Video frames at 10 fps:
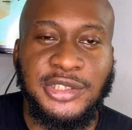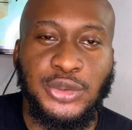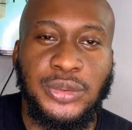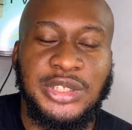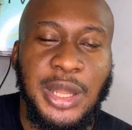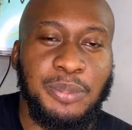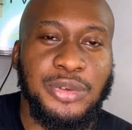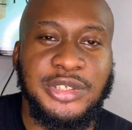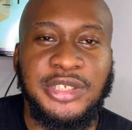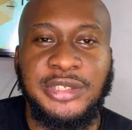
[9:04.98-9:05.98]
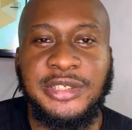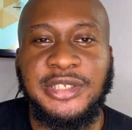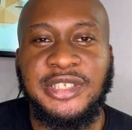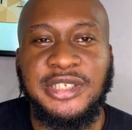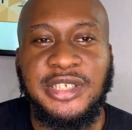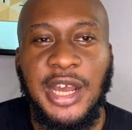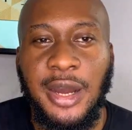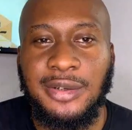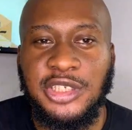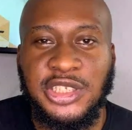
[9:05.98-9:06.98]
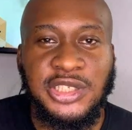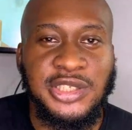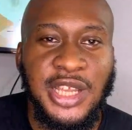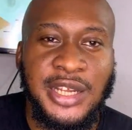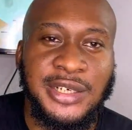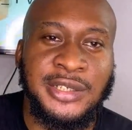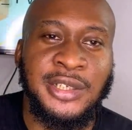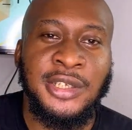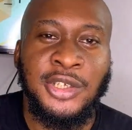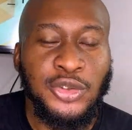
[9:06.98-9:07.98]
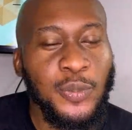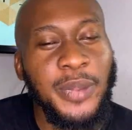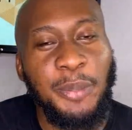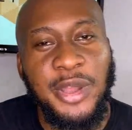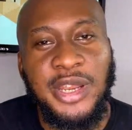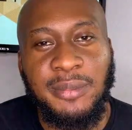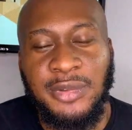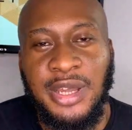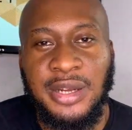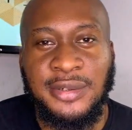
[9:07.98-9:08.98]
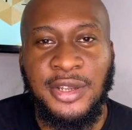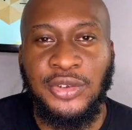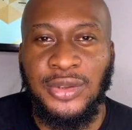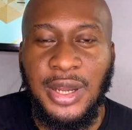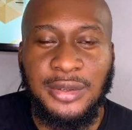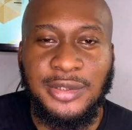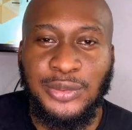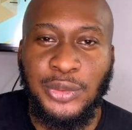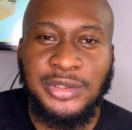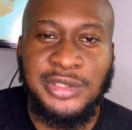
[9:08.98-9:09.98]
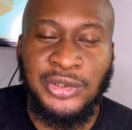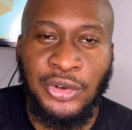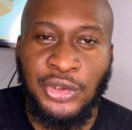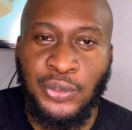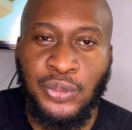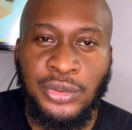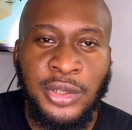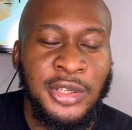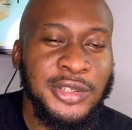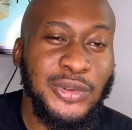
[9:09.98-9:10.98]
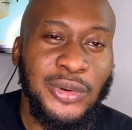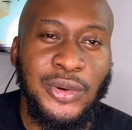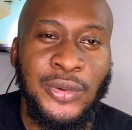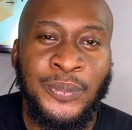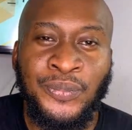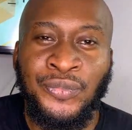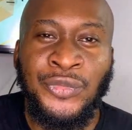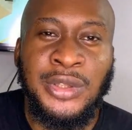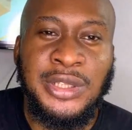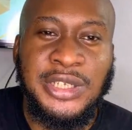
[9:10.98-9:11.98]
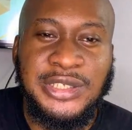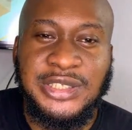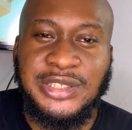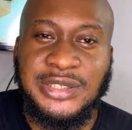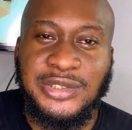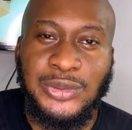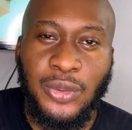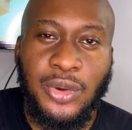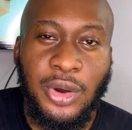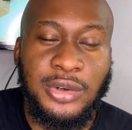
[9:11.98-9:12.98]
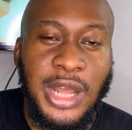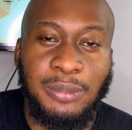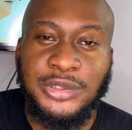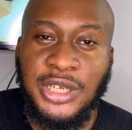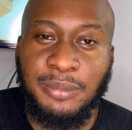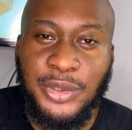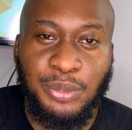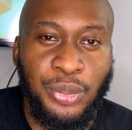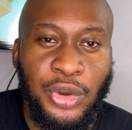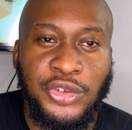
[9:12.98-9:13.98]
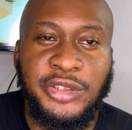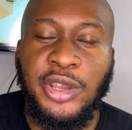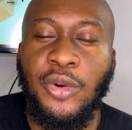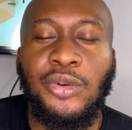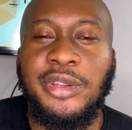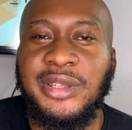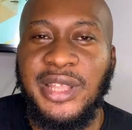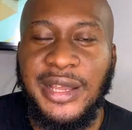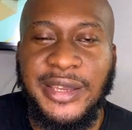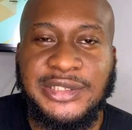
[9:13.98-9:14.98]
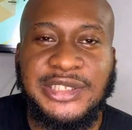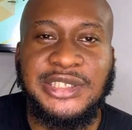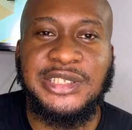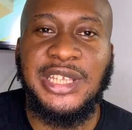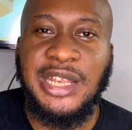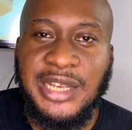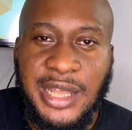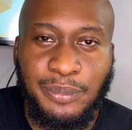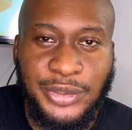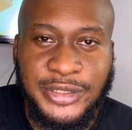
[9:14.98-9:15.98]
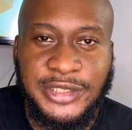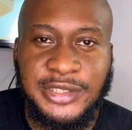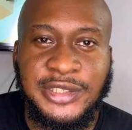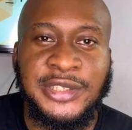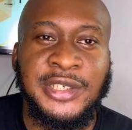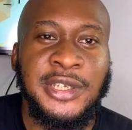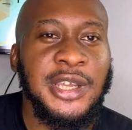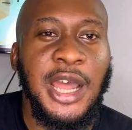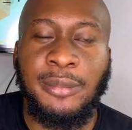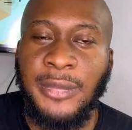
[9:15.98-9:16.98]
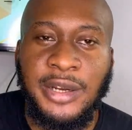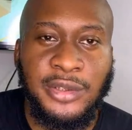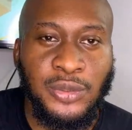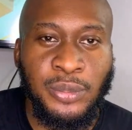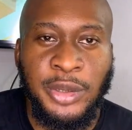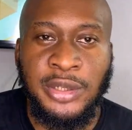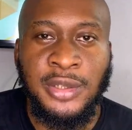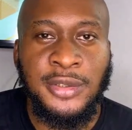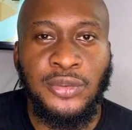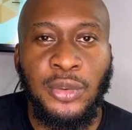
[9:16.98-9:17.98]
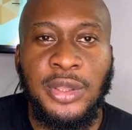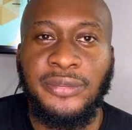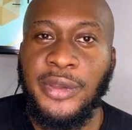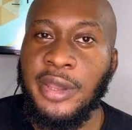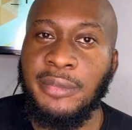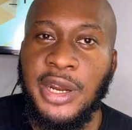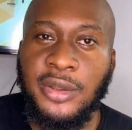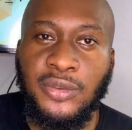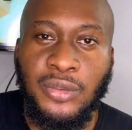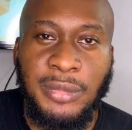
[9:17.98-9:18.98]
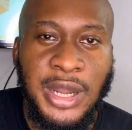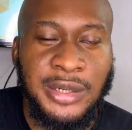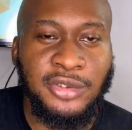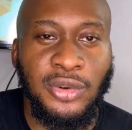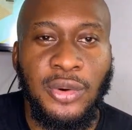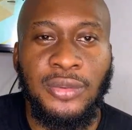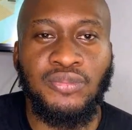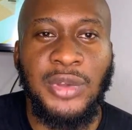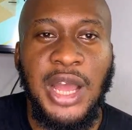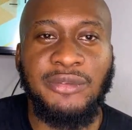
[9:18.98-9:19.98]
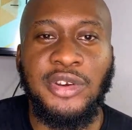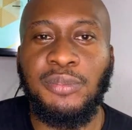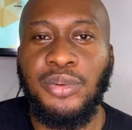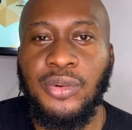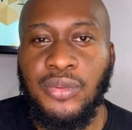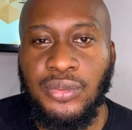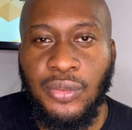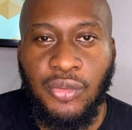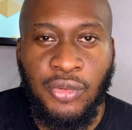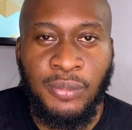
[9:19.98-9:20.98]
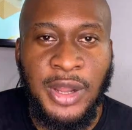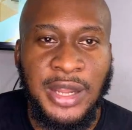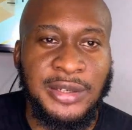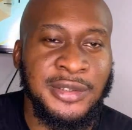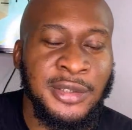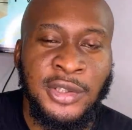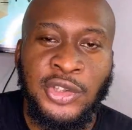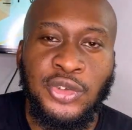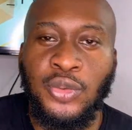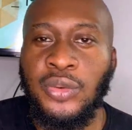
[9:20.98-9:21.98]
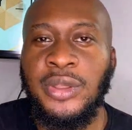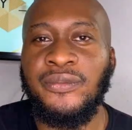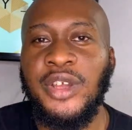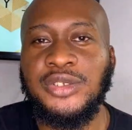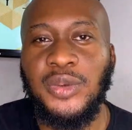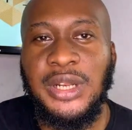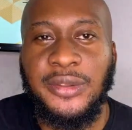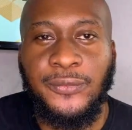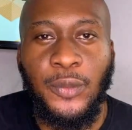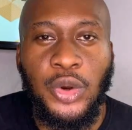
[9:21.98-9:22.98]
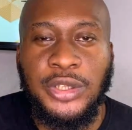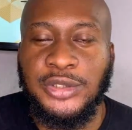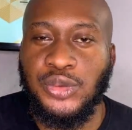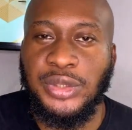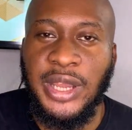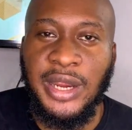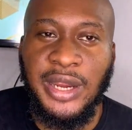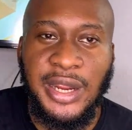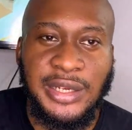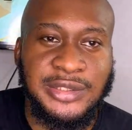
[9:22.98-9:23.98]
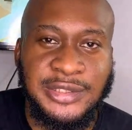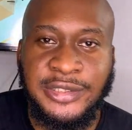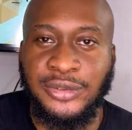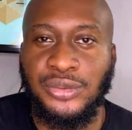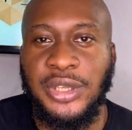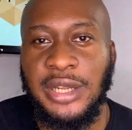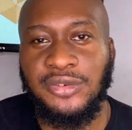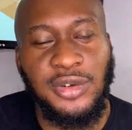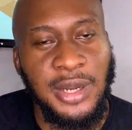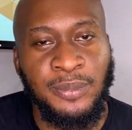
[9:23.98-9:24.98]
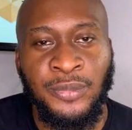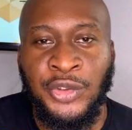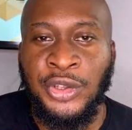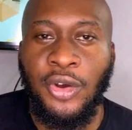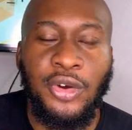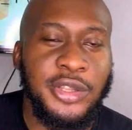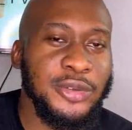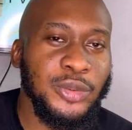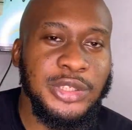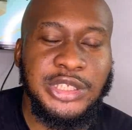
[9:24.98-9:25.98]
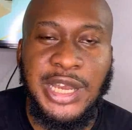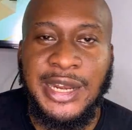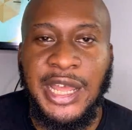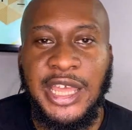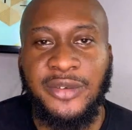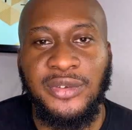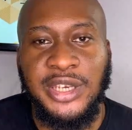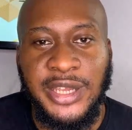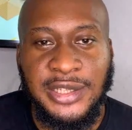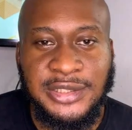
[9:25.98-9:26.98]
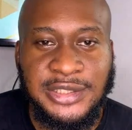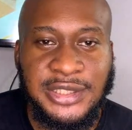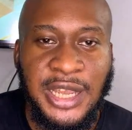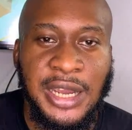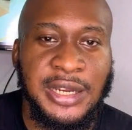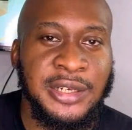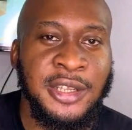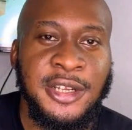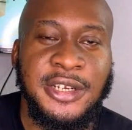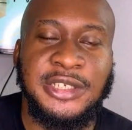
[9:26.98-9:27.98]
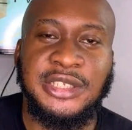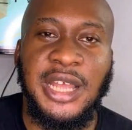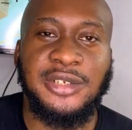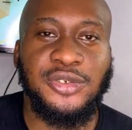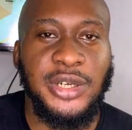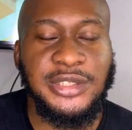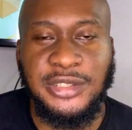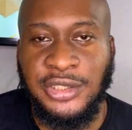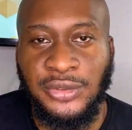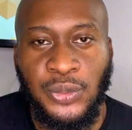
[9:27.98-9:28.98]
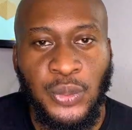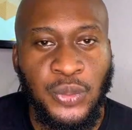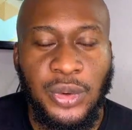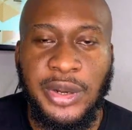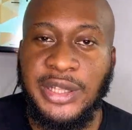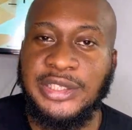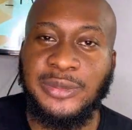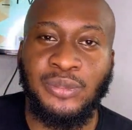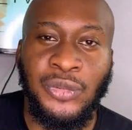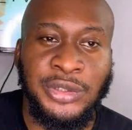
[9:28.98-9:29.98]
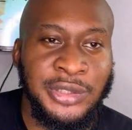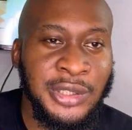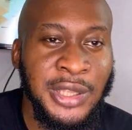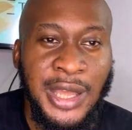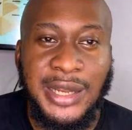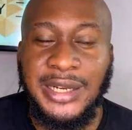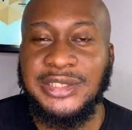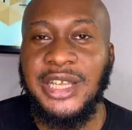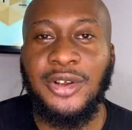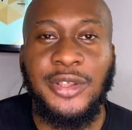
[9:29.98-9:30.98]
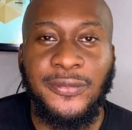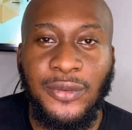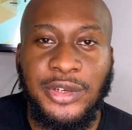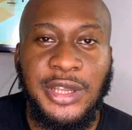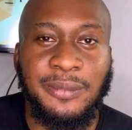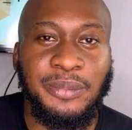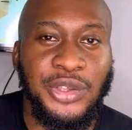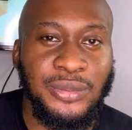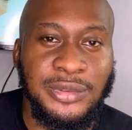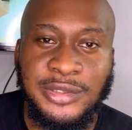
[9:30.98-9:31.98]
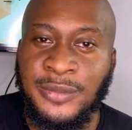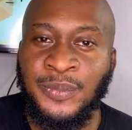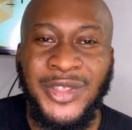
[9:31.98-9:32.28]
she will start posting these houses and to pepper them gang. Now you know how they do it in Nollywood. So these so-called Abuja big boys, they only target celebrities and married women. So if you're a married woman, you're having a broken home, and you eventually fall into their hands, into their trap, all they do is gather evidence and they start threatening you, collecting money, and that is how they fund their bills.